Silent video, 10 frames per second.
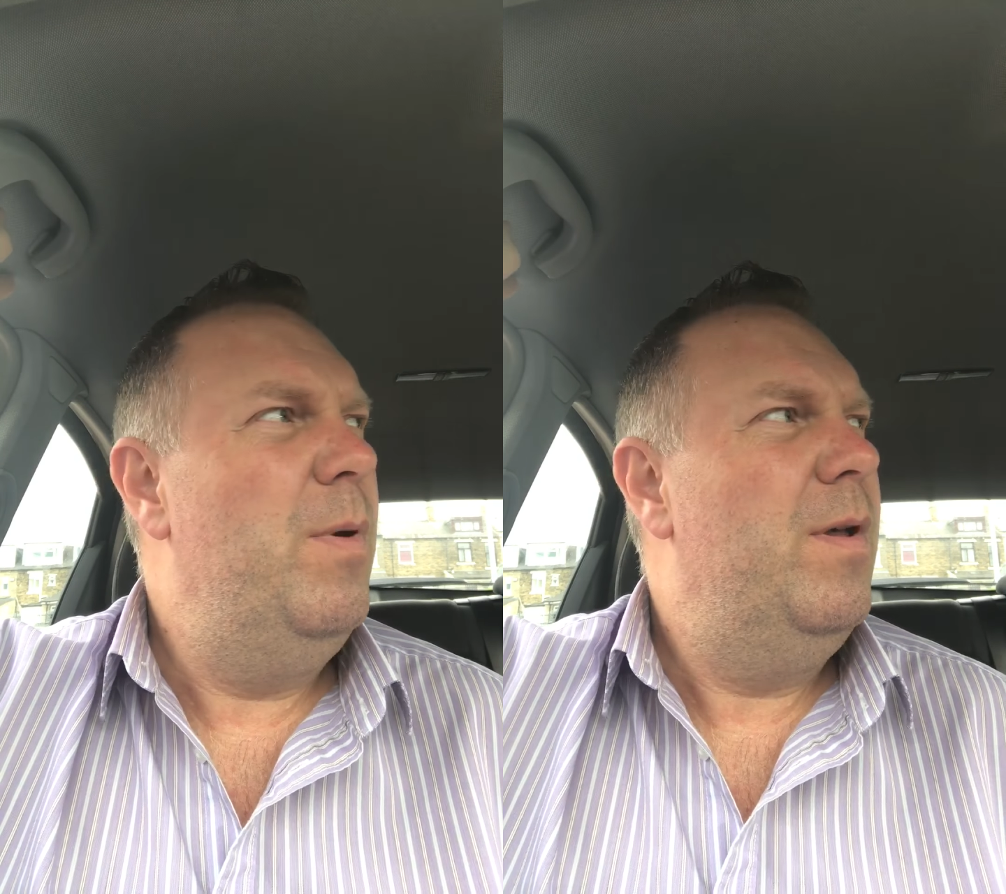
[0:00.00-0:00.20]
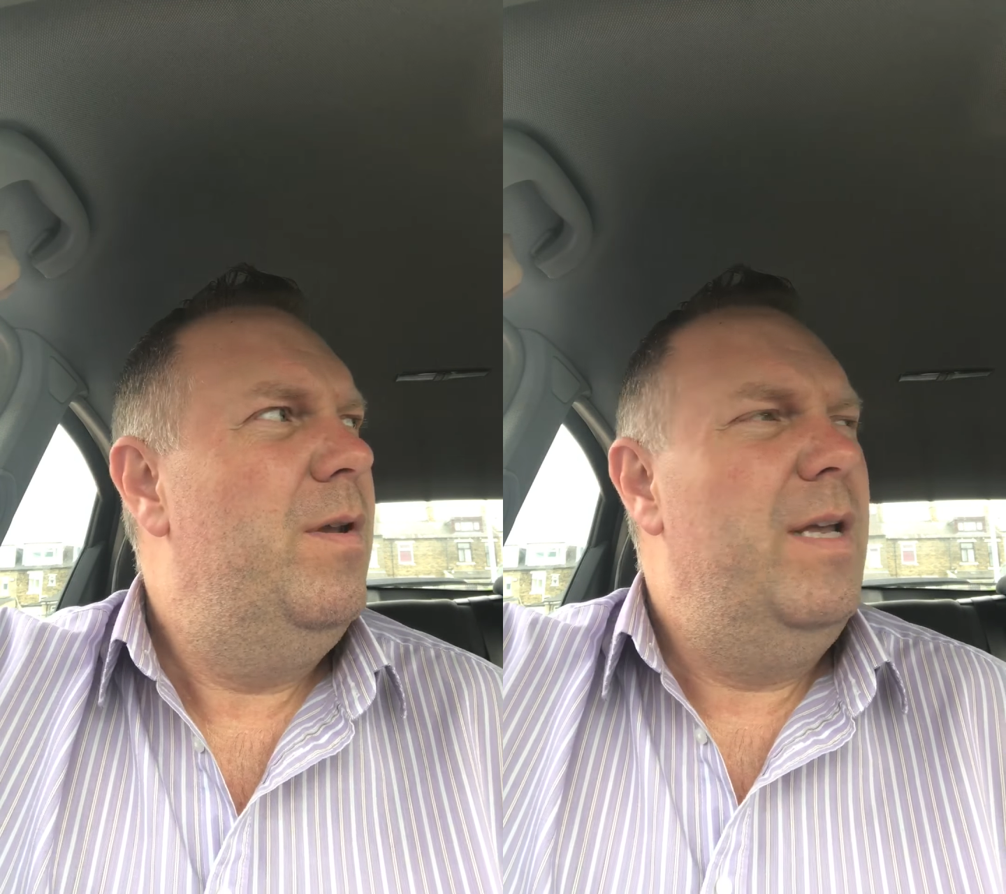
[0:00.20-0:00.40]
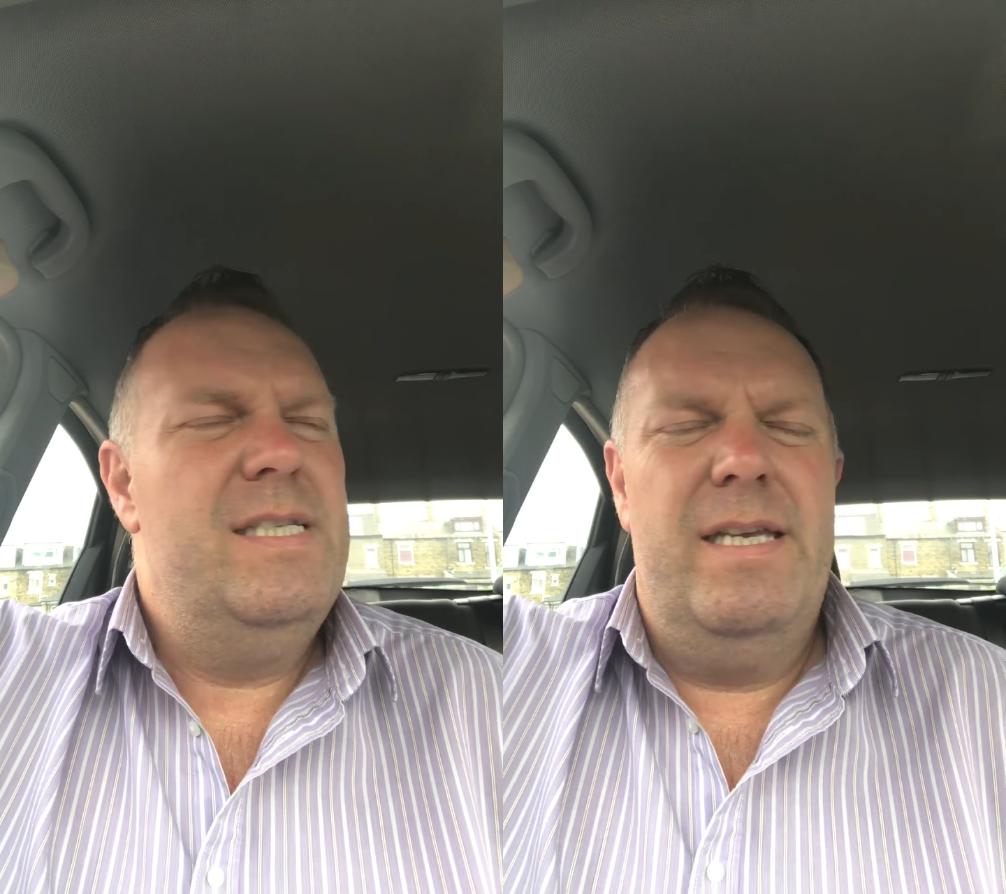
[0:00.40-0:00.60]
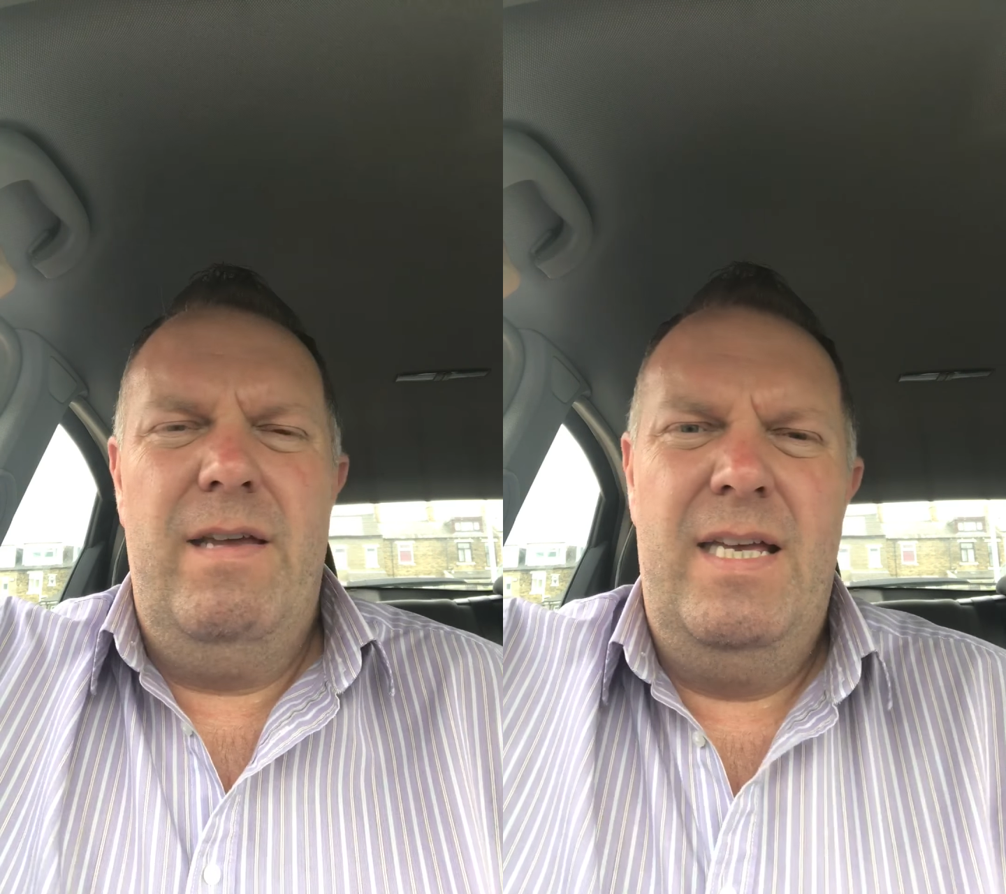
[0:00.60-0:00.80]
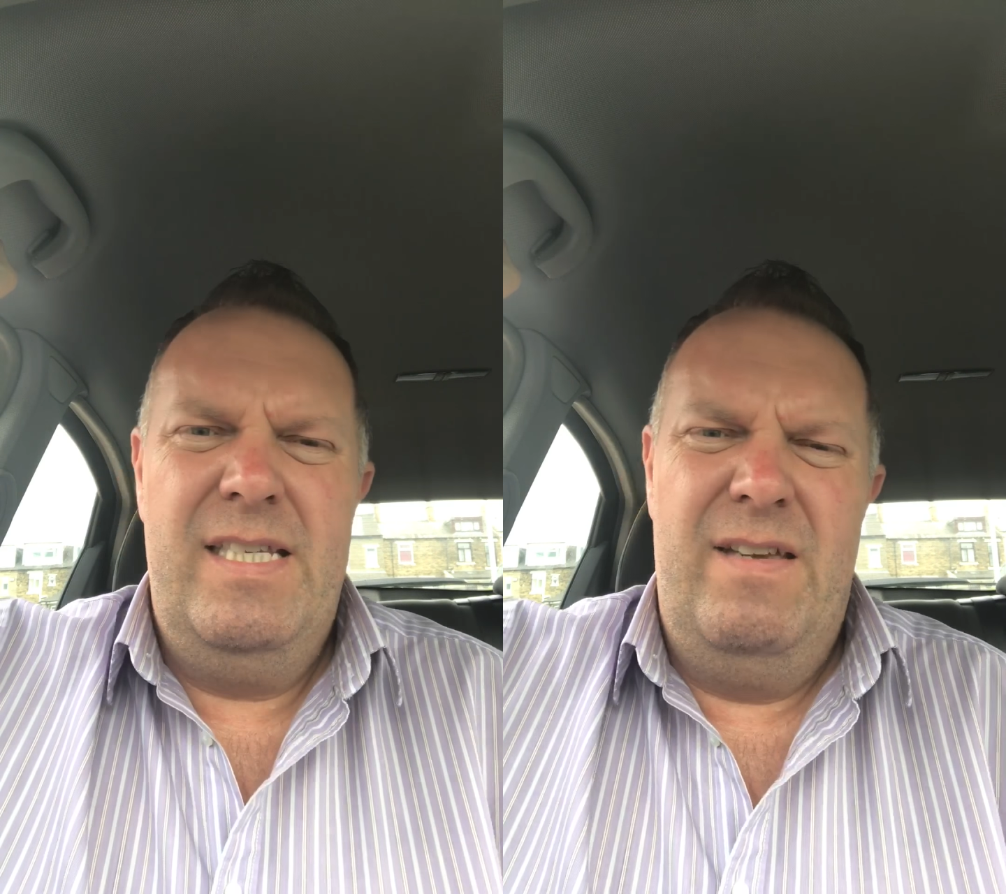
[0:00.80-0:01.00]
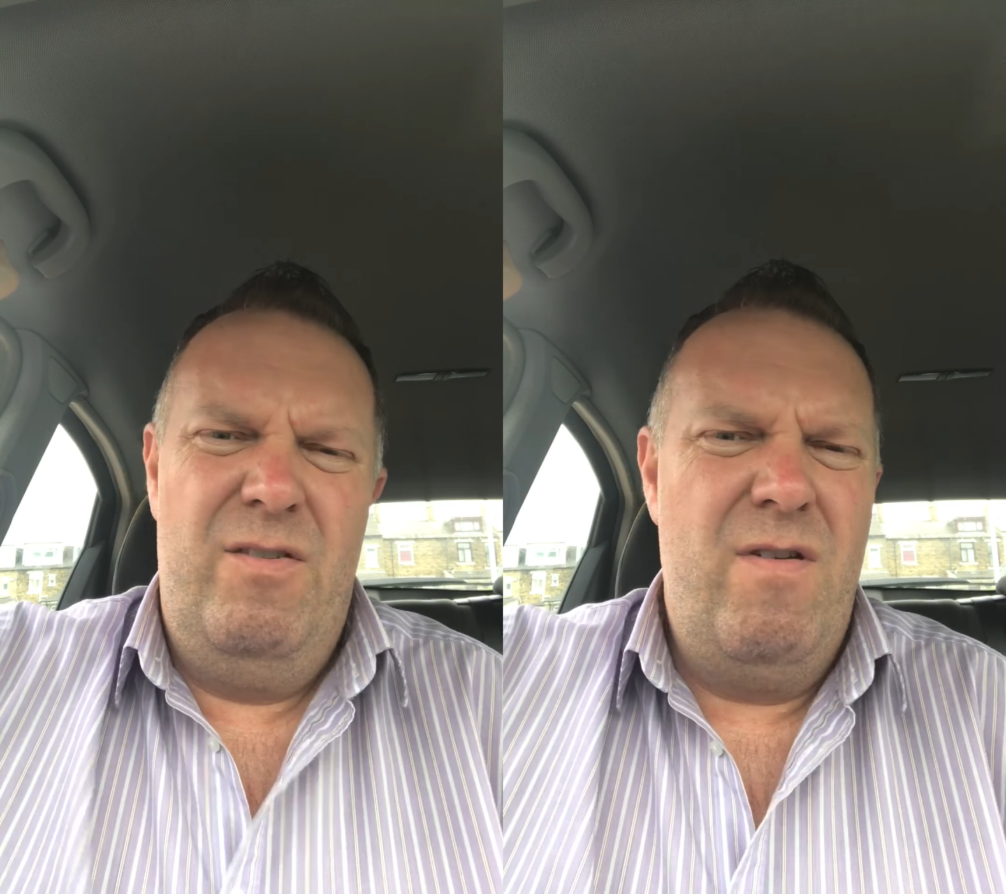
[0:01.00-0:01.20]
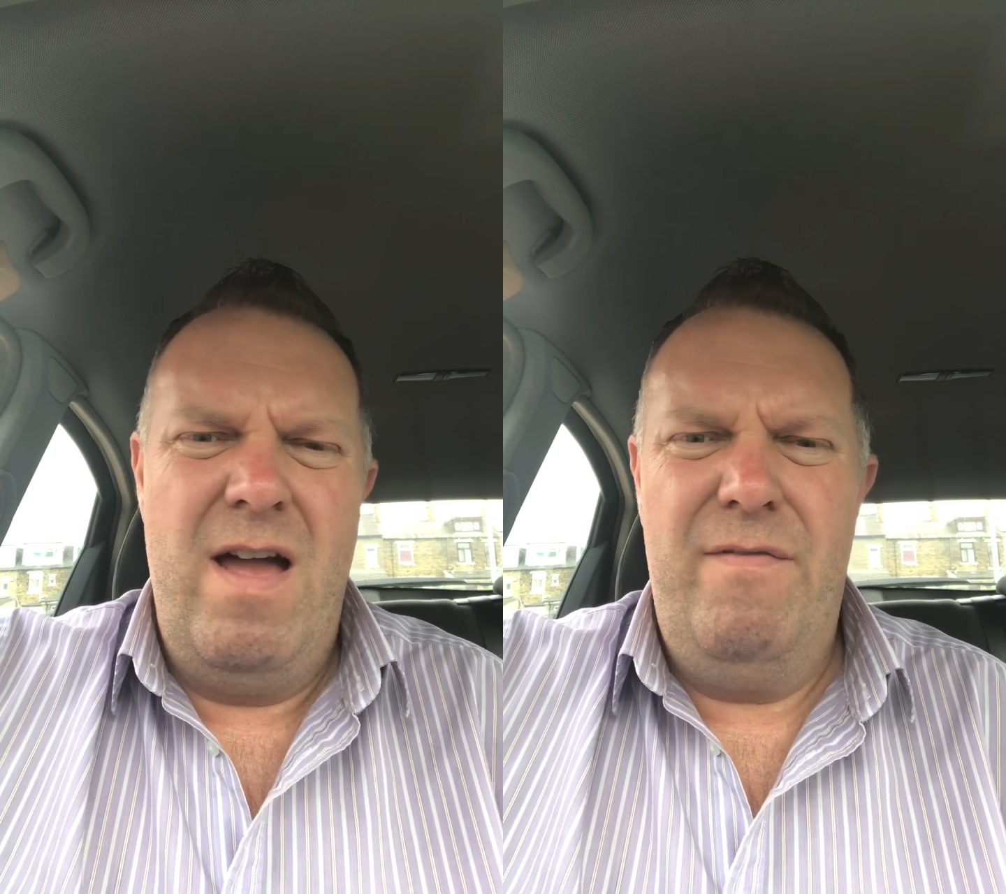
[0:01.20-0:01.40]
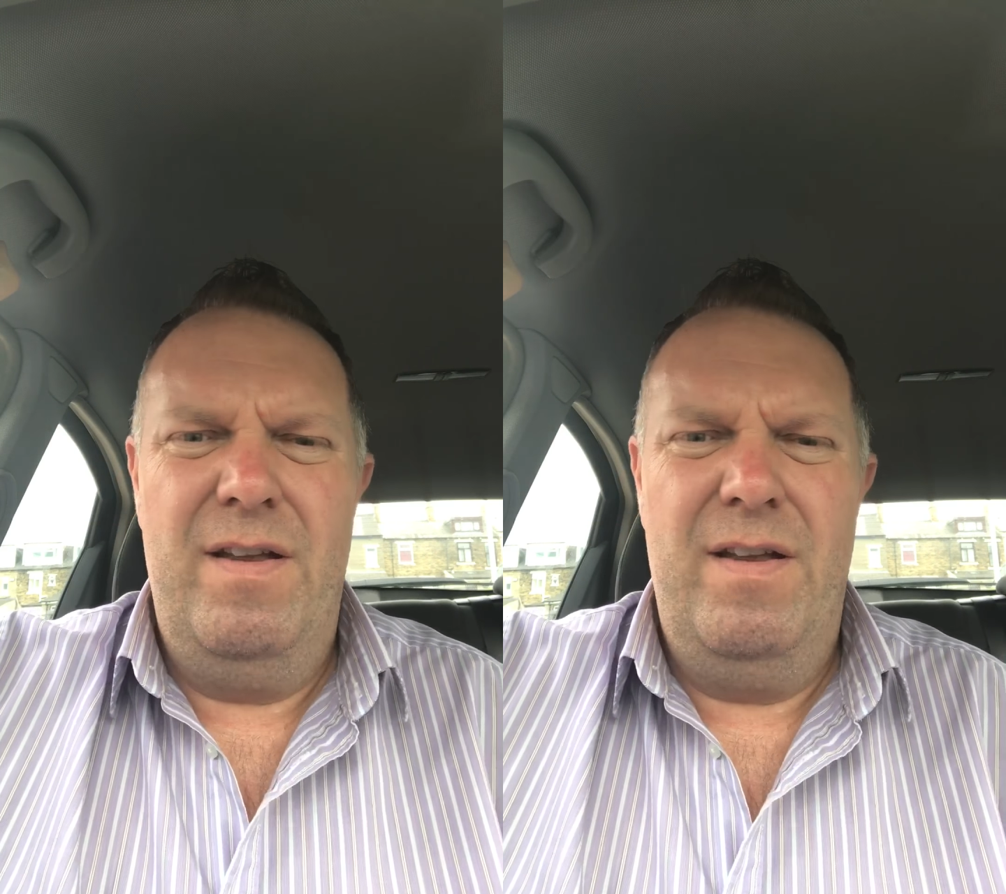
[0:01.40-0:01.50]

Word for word: And is it the right